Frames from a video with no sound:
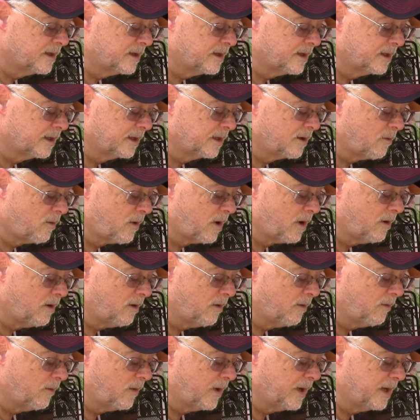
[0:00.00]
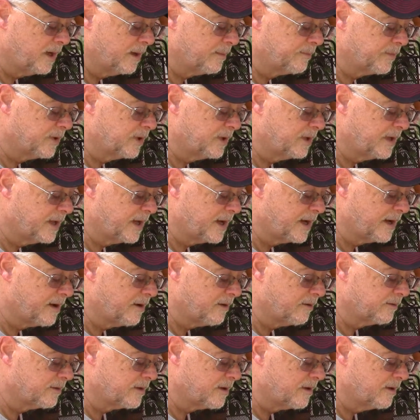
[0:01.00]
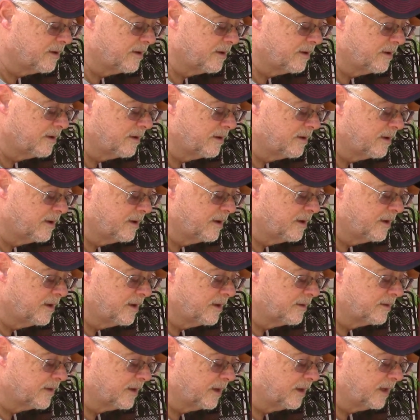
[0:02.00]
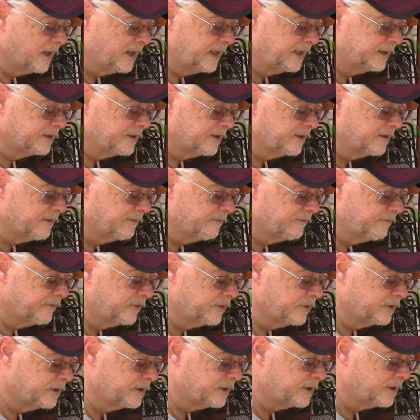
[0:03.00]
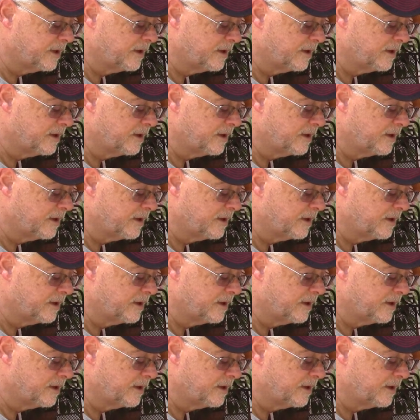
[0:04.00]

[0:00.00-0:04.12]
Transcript: And go all the way up and down the length of the foot.